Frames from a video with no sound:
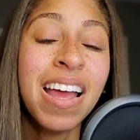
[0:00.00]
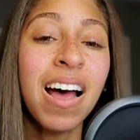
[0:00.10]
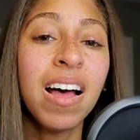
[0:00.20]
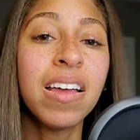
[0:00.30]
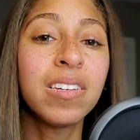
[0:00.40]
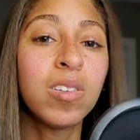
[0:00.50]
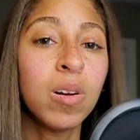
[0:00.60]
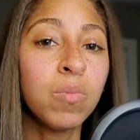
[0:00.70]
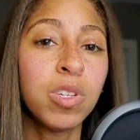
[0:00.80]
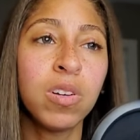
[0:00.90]
uh, in
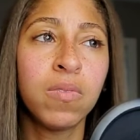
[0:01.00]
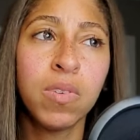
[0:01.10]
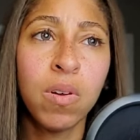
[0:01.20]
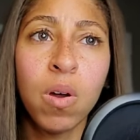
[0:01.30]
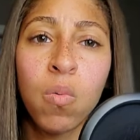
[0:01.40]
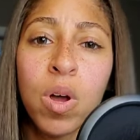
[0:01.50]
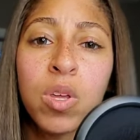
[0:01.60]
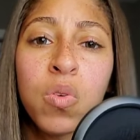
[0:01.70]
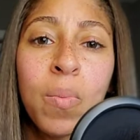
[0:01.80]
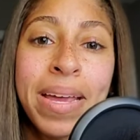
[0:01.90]
terms of you know
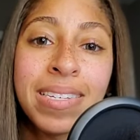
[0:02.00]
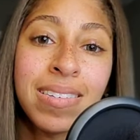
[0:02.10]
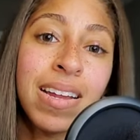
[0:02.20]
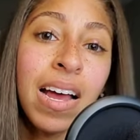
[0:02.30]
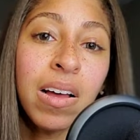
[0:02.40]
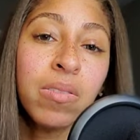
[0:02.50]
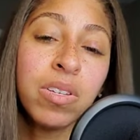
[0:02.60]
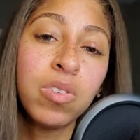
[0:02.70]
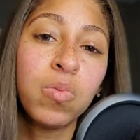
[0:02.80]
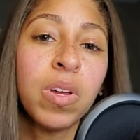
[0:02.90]
what you may style
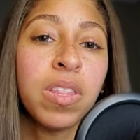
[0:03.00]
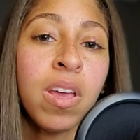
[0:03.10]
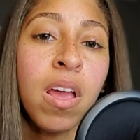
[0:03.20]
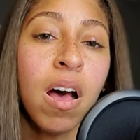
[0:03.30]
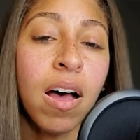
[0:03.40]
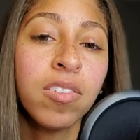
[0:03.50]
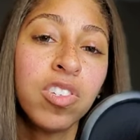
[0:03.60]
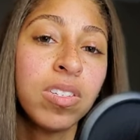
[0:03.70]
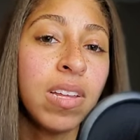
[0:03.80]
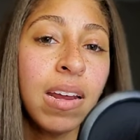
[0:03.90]
these with. Uh,
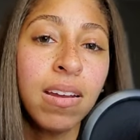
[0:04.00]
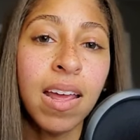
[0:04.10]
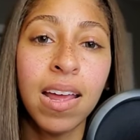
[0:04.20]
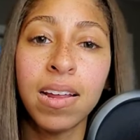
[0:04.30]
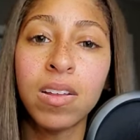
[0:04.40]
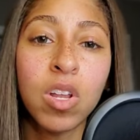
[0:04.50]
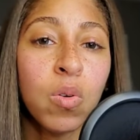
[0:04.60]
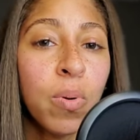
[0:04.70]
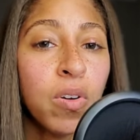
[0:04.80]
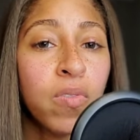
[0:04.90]
just day to day,
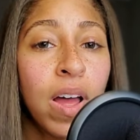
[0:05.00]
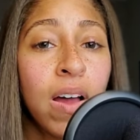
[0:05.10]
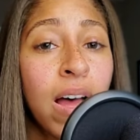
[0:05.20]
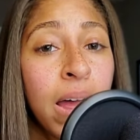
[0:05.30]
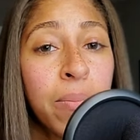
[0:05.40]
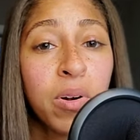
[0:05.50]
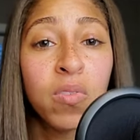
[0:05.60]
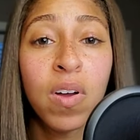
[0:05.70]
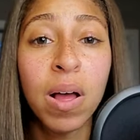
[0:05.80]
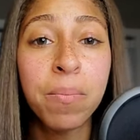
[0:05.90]
low profile, high
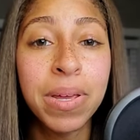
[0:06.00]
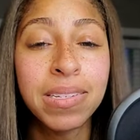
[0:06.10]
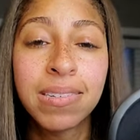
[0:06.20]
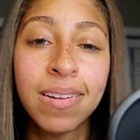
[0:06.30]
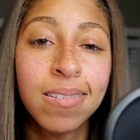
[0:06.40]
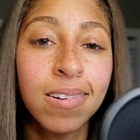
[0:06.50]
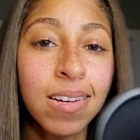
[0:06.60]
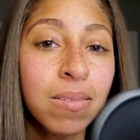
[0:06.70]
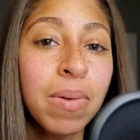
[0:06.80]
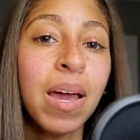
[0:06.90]
profile, mid sneaker
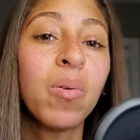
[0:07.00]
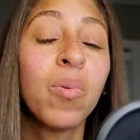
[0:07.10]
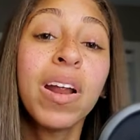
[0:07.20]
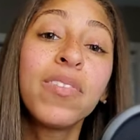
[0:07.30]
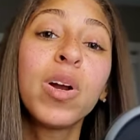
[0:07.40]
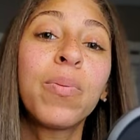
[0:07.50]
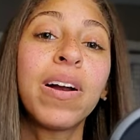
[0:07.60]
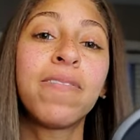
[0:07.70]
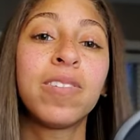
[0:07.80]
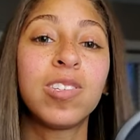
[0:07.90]
doesn't matter. Whatever your
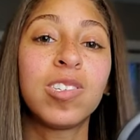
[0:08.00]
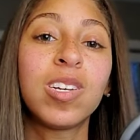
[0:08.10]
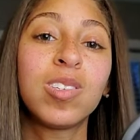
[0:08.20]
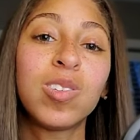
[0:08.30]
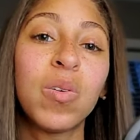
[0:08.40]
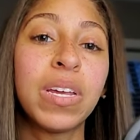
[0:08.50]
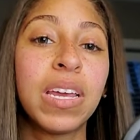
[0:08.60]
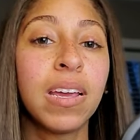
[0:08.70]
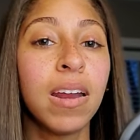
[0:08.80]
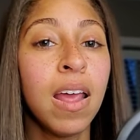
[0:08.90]
preference is. So
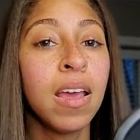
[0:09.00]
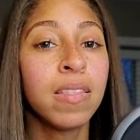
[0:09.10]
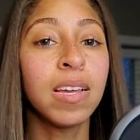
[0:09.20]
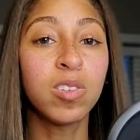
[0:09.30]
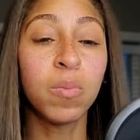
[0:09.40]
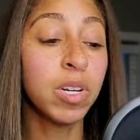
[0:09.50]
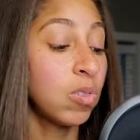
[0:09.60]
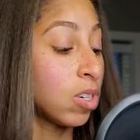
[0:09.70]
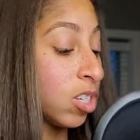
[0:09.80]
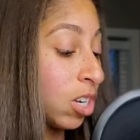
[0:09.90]
again, thanks so
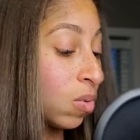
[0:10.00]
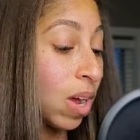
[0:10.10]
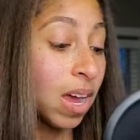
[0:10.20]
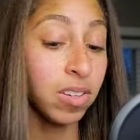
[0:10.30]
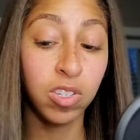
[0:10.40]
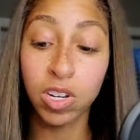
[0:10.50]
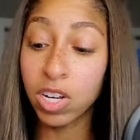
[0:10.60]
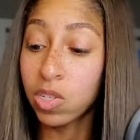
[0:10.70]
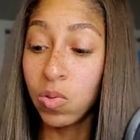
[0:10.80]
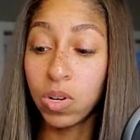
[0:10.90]
much, Richie you guys
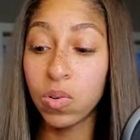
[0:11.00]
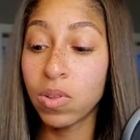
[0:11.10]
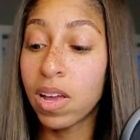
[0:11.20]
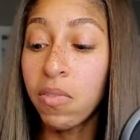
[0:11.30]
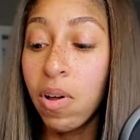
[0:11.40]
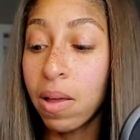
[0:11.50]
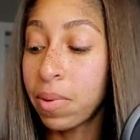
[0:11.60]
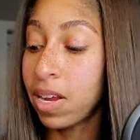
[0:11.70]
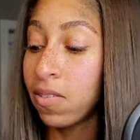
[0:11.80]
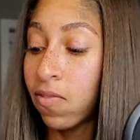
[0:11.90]
took it to a new level. I
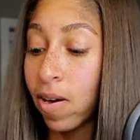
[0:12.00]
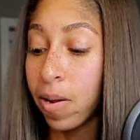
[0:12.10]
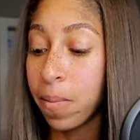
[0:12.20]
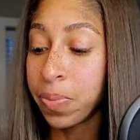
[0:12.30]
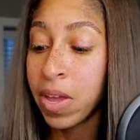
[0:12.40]
mean, from,